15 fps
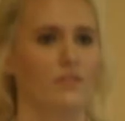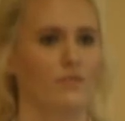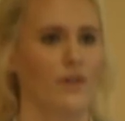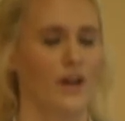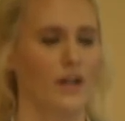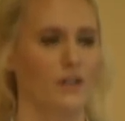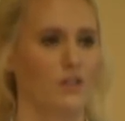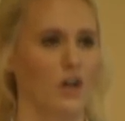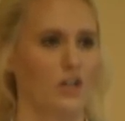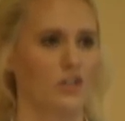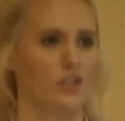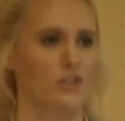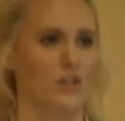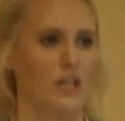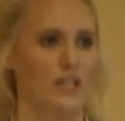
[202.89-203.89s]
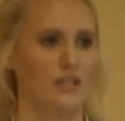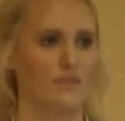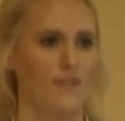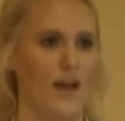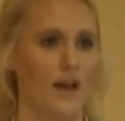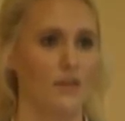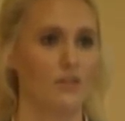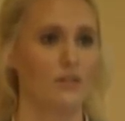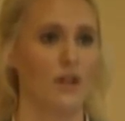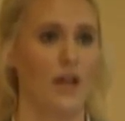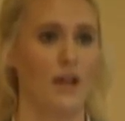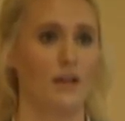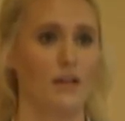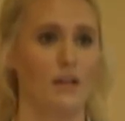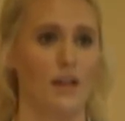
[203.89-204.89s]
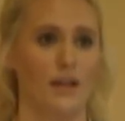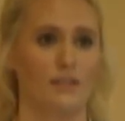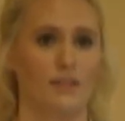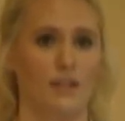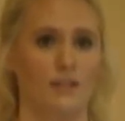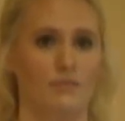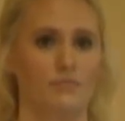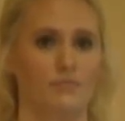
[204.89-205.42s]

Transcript: fired cartridge case found and collected.